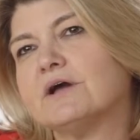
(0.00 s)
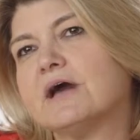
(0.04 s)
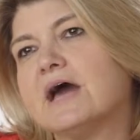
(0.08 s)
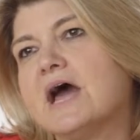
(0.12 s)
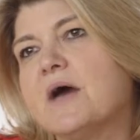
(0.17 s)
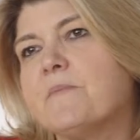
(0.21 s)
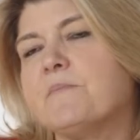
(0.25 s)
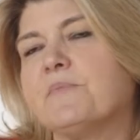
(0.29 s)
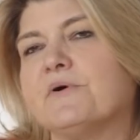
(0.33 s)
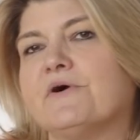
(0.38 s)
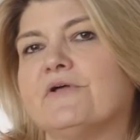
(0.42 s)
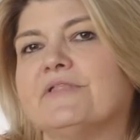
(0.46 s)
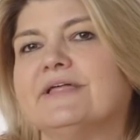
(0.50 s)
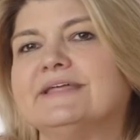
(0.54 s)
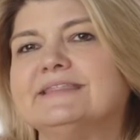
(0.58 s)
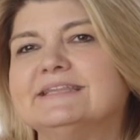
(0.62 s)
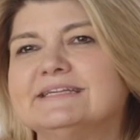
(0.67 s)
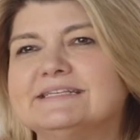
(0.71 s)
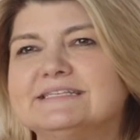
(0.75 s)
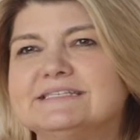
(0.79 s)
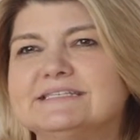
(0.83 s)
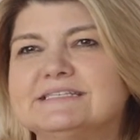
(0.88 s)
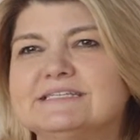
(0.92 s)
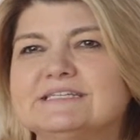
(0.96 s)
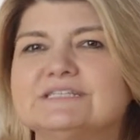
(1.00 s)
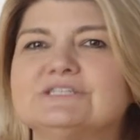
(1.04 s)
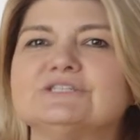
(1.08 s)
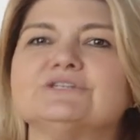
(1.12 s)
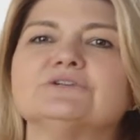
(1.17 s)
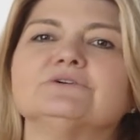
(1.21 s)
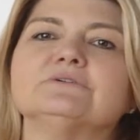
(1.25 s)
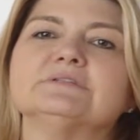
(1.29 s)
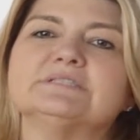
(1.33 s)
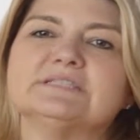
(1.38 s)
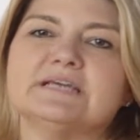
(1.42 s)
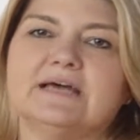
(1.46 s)
couple the
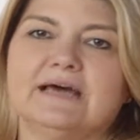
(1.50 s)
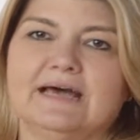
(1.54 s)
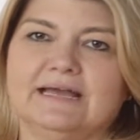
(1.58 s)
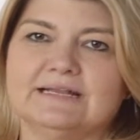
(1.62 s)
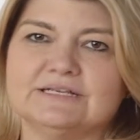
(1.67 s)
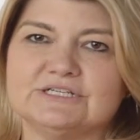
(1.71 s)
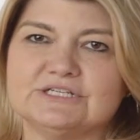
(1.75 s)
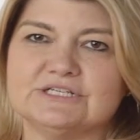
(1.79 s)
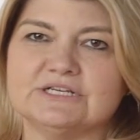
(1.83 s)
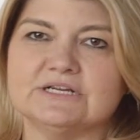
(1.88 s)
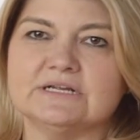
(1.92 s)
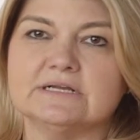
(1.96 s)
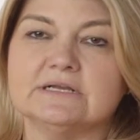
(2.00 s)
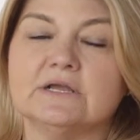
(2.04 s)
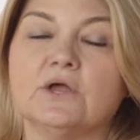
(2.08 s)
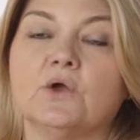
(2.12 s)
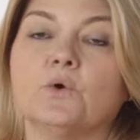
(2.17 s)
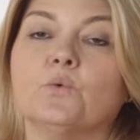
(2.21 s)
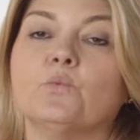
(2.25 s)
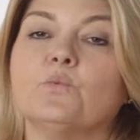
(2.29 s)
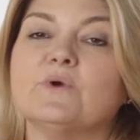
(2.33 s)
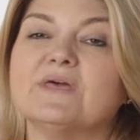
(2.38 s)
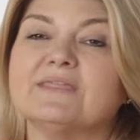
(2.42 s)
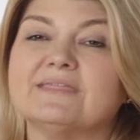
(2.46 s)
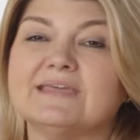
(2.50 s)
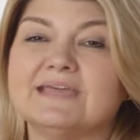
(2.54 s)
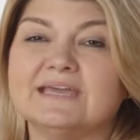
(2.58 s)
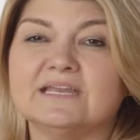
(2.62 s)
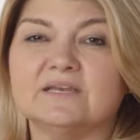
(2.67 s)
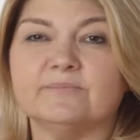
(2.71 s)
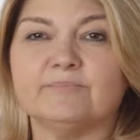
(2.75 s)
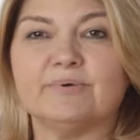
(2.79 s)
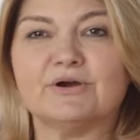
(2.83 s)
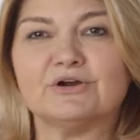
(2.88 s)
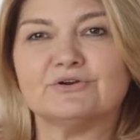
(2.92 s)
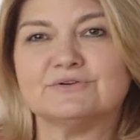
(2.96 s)
digital touch with
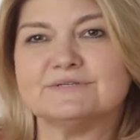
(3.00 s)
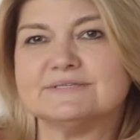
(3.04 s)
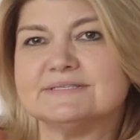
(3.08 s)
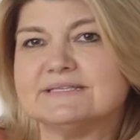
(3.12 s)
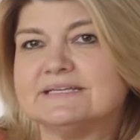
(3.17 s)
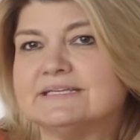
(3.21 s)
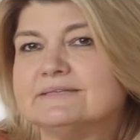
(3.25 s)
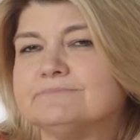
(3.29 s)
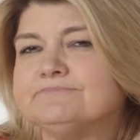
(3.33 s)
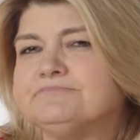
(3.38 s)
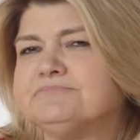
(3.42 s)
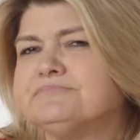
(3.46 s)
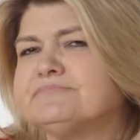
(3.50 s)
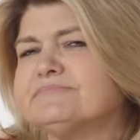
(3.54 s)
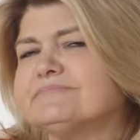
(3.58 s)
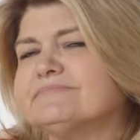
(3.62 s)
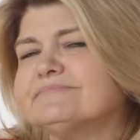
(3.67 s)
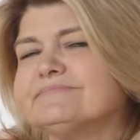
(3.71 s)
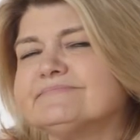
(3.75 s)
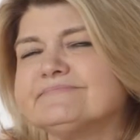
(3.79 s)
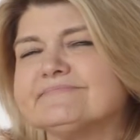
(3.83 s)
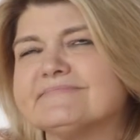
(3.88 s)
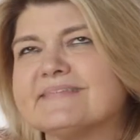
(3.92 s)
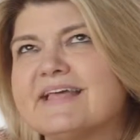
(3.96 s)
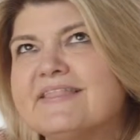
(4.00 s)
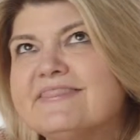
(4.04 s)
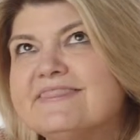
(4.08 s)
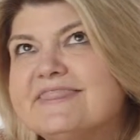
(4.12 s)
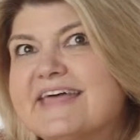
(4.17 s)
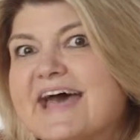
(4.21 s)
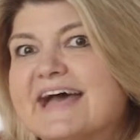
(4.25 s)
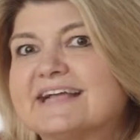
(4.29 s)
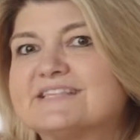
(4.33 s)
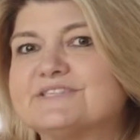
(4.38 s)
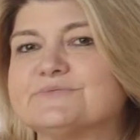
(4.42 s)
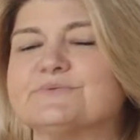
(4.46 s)
in-person,
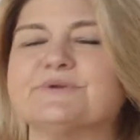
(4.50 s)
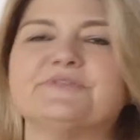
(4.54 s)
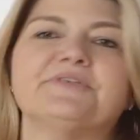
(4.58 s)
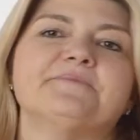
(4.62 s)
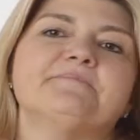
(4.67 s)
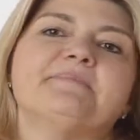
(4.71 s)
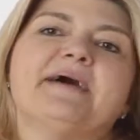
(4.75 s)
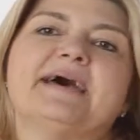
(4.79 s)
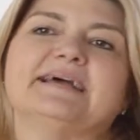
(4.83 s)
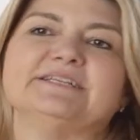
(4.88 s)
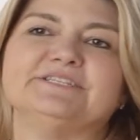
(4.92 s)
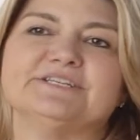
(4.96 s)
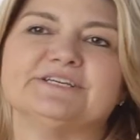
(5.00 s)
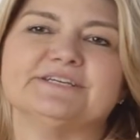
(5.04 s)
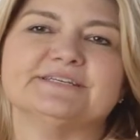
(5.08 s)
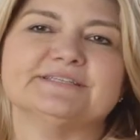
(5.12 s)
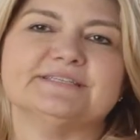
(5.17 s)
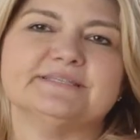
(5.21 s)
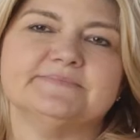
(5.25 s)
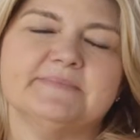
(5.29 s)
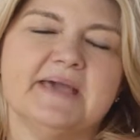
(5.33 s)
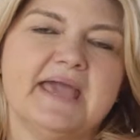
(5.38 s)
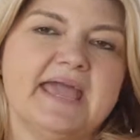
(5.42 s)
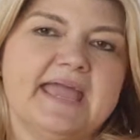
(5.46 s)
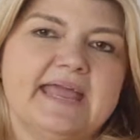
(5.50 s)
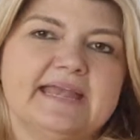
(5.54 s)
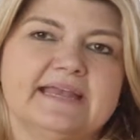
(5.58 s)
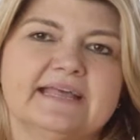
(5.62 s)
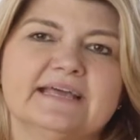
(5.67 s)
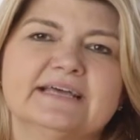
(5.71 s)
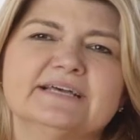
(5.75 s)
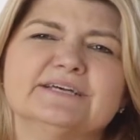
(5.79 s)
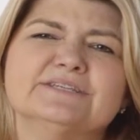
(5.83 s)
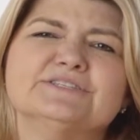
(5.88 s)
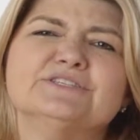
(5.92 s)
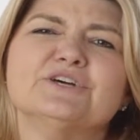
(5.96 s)
that's where the magic is made.
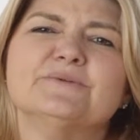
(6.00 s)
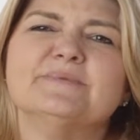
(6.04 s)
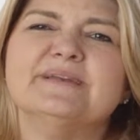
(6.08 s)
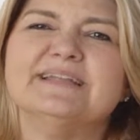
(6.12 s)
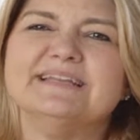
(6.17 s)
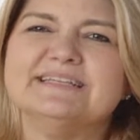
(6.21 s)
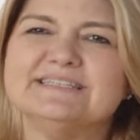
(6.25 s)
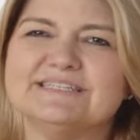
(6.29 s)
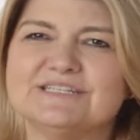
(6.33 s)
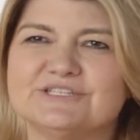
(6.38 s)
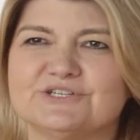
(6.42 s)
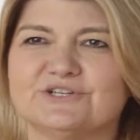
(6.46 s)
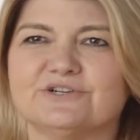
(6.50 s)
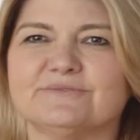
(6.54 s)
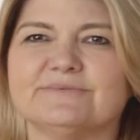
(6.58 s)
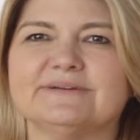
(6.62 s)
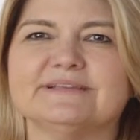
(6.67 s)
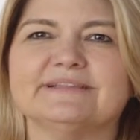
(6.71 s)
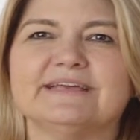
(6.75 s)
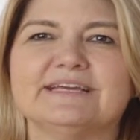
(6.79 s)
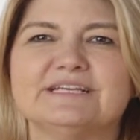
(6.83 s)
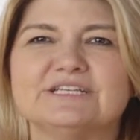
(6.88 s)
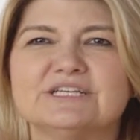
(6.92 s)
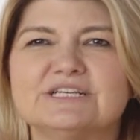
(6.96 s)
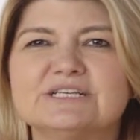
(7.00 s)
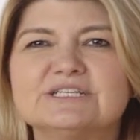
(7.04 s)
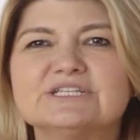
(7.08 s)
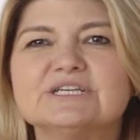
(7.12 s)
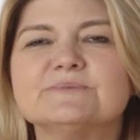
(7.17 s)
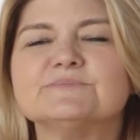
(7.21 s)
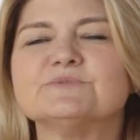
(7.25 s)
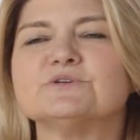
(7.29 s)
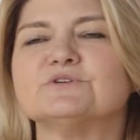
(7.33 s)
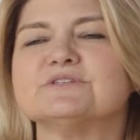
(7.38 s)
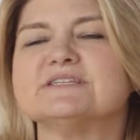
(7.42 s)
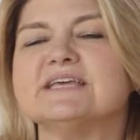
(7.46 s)
So many digital
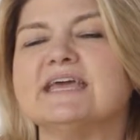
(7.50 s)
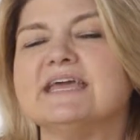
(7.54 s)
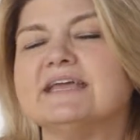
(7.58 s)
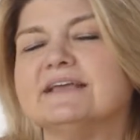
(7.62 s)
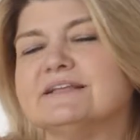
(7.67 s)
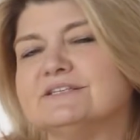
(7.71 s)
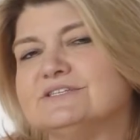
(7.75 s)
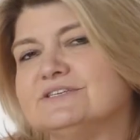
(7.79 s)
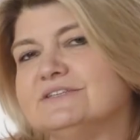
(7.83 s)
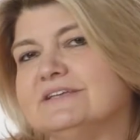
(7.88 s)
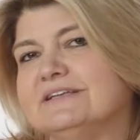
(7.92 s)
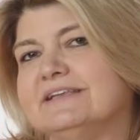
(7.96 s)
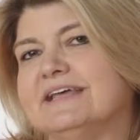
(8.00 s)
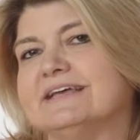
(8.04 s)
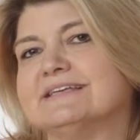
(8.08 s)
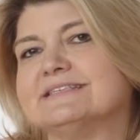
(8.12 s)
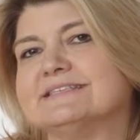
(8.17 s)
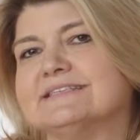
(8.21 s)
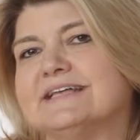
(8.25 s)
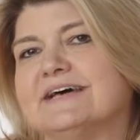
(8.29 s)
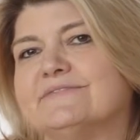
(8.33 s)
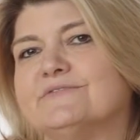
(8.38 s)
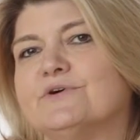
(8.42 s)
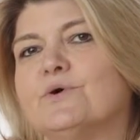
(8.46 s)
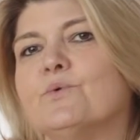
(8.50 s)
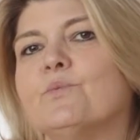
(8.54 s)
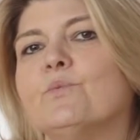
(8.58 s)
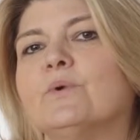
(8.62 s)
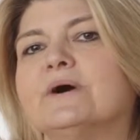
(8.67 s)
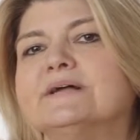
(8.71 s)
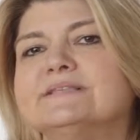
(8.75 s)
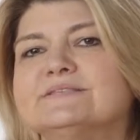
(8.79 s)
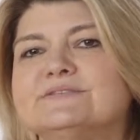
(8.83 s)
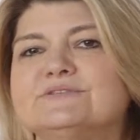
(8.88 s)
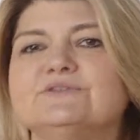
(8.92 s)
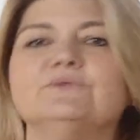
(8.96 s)
relationships are taken to the next level
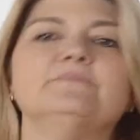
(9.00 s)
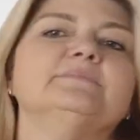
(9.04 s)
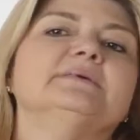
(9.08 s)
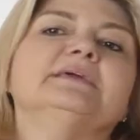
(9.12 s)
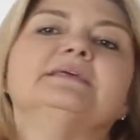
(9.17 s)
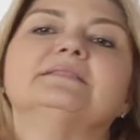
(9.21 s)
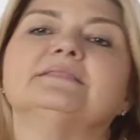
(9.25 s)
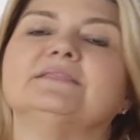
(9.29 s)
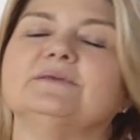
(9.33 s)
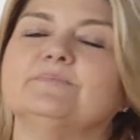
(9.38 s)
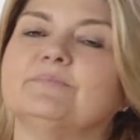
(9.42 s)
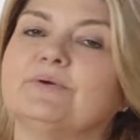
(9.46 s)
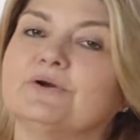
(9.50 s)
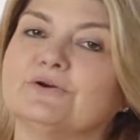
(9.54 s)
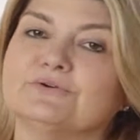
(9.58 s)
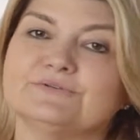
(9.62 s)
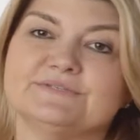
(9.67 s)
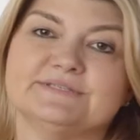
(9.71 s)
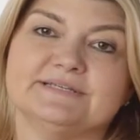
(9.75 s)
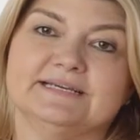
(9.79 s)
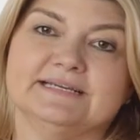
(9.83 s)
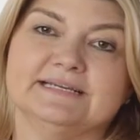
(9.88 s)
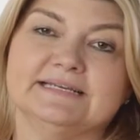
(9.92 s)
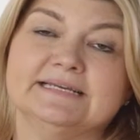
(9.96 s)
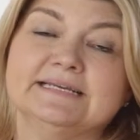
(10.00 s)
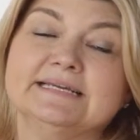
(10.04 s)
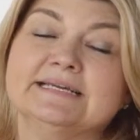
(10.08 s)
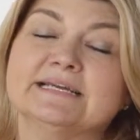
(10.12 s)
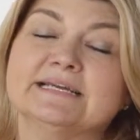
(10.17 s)
once you meet the person.